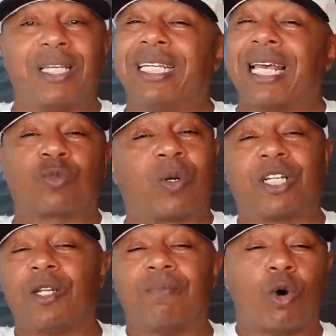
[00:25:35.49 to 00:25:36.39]
And that's one
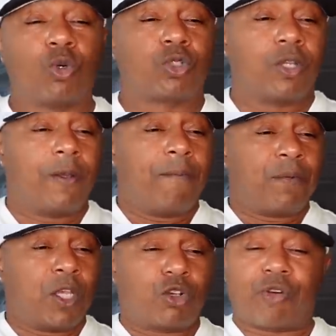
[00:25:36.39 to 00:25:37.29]
of the most
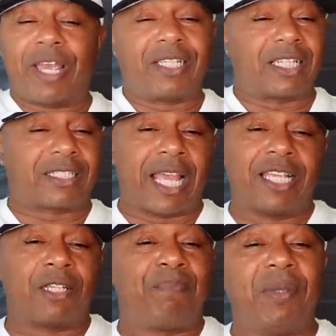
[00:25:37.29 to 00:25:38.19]
craziest
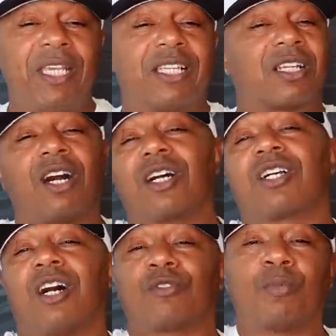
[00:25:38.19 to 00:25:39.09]
things to be is
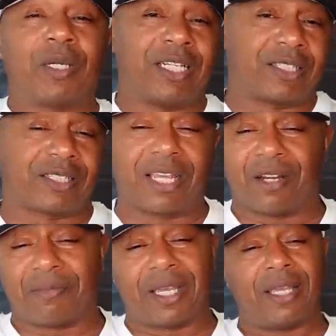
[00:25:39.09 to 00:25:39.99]
uncomfortable in the
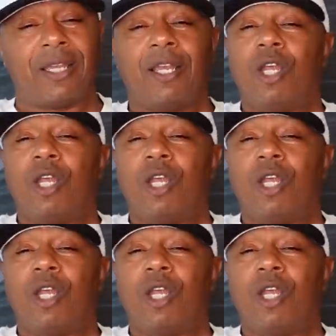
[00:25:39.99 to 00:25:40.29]
cell, man.